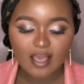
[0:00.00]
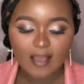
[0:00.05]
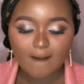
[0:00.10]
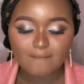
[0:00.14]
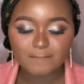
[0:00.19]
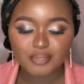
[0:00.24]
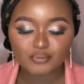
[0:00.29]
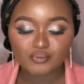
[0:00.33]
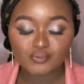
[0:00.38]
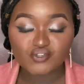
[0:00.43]

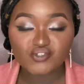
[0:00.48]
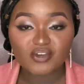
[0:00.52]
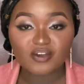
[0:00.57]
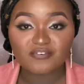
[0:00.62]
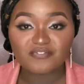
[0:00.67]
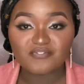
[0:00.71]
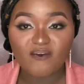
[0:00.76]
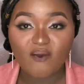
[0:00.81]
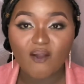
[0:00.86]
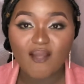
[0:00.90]
put your
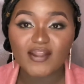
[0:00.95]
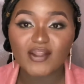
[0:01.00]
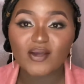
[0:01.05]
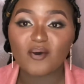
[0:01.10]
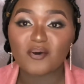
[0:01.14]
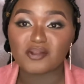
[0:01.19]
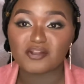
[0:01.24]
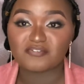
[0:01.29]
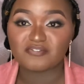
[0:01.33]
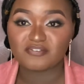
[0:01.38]
phone
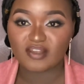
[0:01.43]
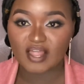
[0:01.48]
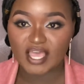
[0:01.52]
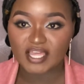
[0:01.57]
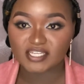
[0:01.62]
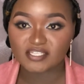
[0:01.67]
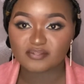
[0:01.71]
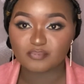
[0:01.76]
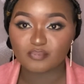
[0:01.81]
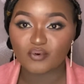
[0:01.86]
on
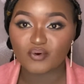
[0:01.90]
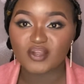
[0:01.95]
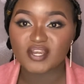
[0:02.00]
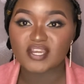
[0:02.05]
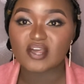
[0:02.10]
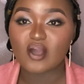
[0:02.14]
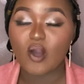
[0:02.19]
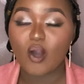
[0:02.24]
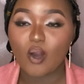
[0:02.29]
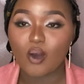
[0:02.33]
flight mode
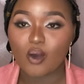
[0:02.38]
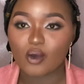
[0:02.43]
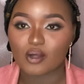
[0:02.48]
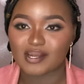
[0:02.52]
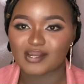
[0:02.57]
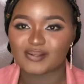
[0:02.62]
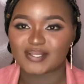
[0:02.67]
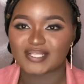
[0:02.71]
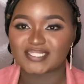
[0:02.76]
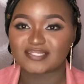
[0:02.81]

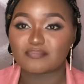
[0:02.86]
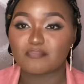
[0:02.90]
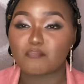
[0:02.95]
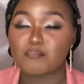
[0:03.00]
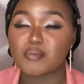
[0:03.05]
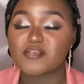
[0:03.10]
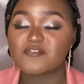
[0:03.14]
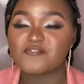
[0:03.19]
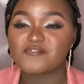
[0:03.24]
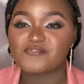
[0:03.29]
always
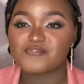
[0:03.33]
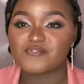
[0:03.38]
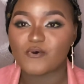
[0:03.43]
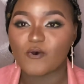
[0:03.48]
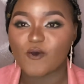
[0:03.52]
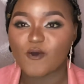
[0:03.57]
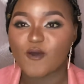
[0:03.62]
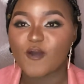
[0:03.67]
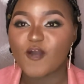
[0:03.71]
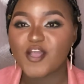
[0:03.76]

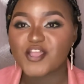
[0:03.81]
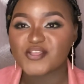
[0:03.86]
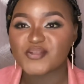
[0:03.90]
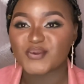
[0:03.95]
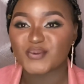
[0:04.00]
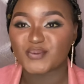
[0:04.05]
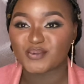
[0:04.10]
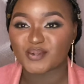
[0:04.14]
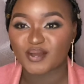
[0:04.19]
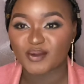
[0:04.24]
before you
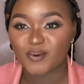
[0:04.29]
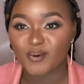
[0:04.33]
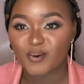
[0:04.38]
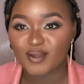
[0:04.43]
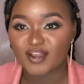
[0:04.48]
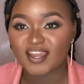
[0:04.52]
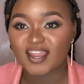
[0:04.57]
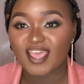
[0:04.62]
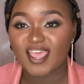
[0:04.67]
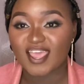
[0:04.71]

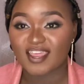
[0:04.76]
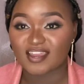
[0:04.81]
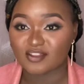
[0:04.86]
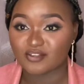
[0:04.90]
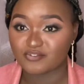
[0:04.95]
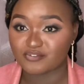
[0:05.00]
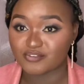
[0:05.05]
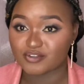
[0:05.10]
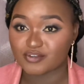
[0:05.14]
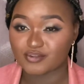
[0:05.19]
record any
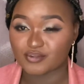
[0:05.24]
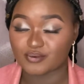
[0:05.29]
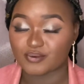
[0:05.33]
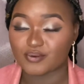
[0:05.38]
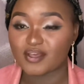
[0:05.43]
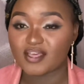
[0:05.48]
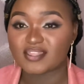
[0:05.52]
video.